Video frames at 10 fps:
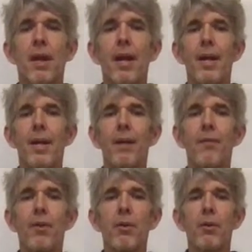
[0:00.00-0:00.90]
and
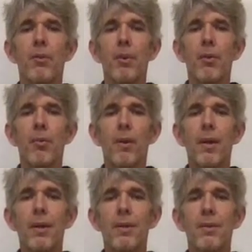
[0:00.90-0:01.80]
inferior to my
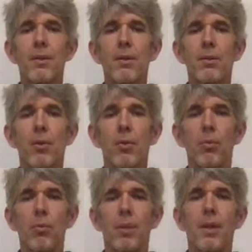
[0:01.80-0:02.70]
thorax.
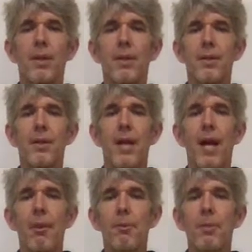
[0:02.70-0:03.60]
So this is the
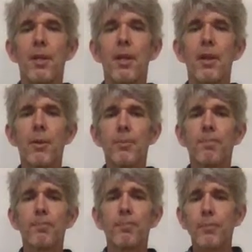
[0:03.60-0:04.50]
abdomen here.
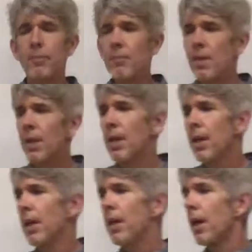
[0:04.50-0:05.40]

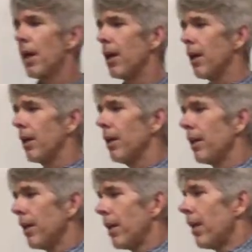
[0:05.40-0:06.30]

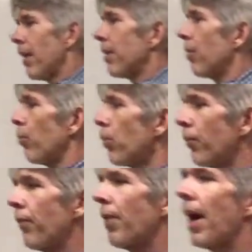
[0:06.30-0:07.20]
The roof
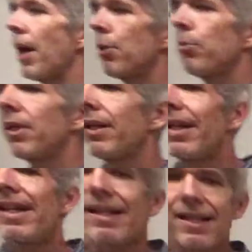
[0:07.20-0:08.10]
of the abdomen
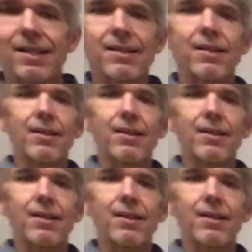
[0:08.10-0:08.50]
is the